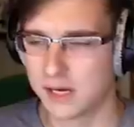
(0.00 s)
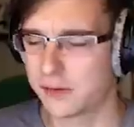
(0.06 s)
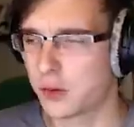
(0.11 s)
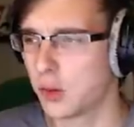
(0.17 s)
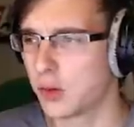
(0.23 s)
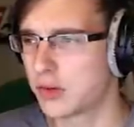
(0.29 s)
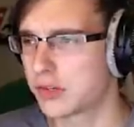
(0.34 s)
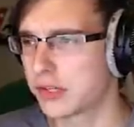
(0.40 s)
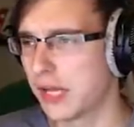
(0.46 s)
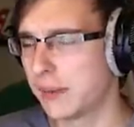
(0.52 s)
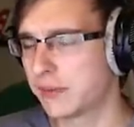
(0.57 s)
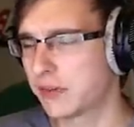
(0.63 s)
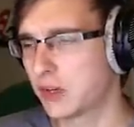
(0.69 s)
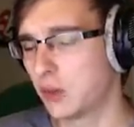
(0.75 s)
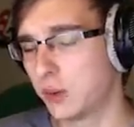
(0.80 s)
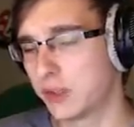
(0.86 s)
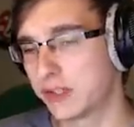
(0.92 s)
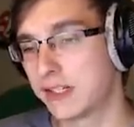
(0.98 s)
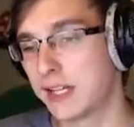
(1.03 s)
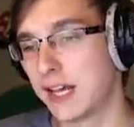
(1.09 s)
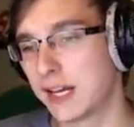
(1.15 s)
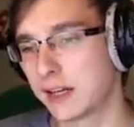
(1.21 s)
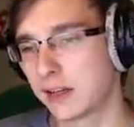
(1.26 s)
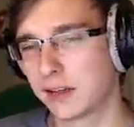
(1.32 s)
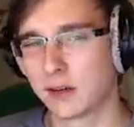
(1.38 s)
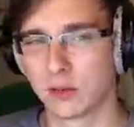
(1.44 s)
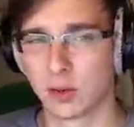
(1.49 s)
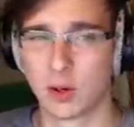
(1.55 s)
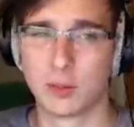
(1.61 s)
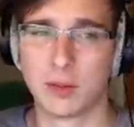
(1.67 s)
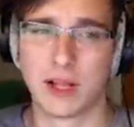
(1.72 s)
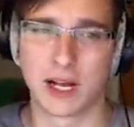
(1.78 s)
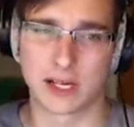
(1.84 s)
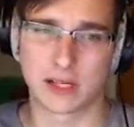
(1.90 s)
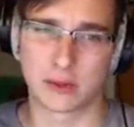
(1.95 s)
And of course, Slimecicle was taken on
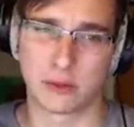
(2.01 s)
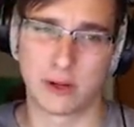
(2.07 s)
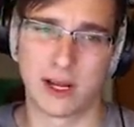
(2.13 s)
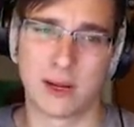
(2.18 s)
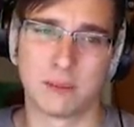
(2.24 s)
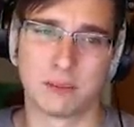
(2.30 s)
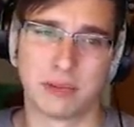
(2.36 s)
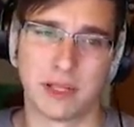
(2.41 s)
Roblox, so I am